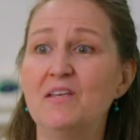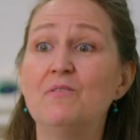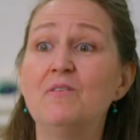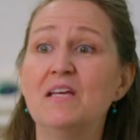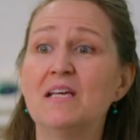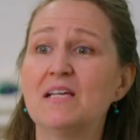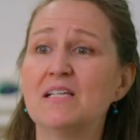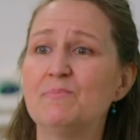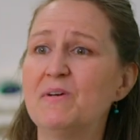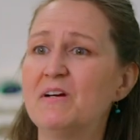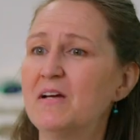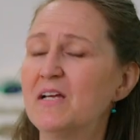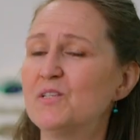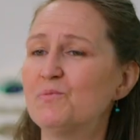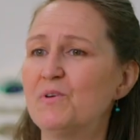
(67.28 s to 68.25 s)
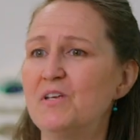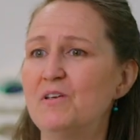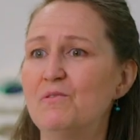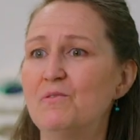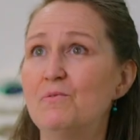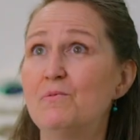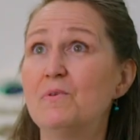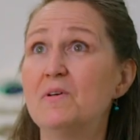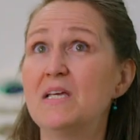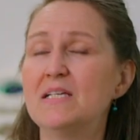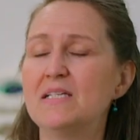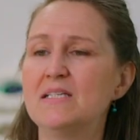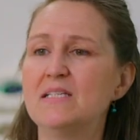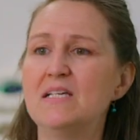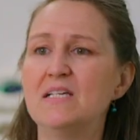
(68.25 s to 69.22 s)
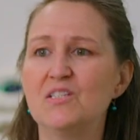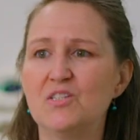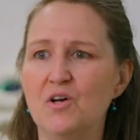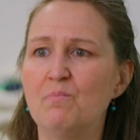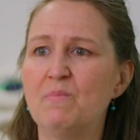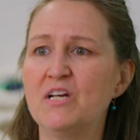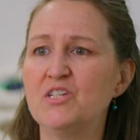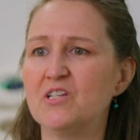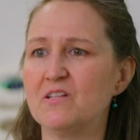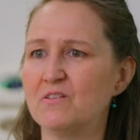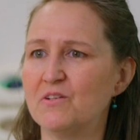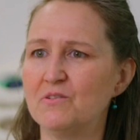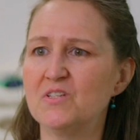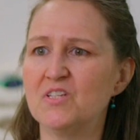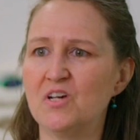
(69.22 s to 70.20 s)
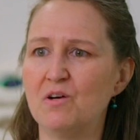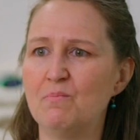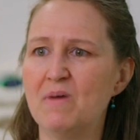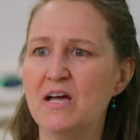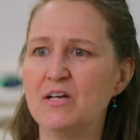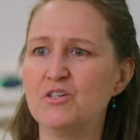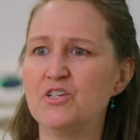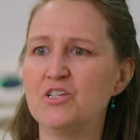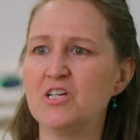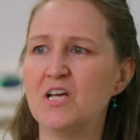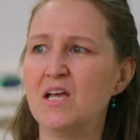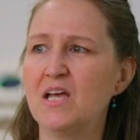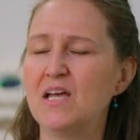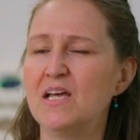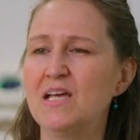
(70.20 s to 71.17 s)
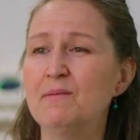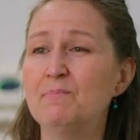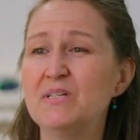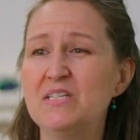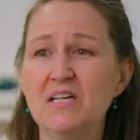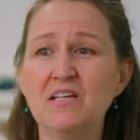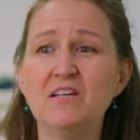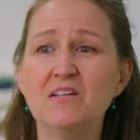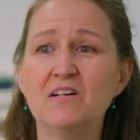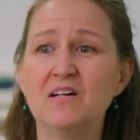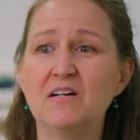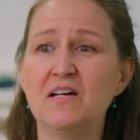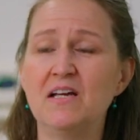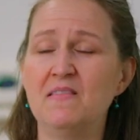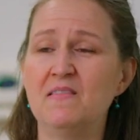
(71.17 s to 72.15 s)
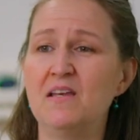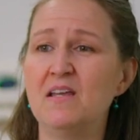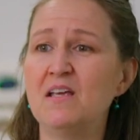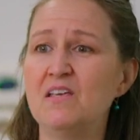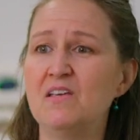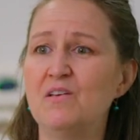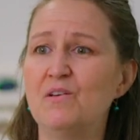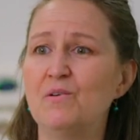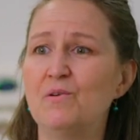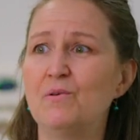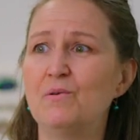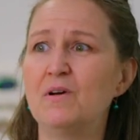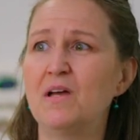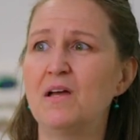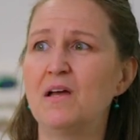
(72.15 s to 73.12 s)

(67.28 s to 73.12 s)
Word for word: unique experience where you get to see so much and learn so much. In particular, in the NICU,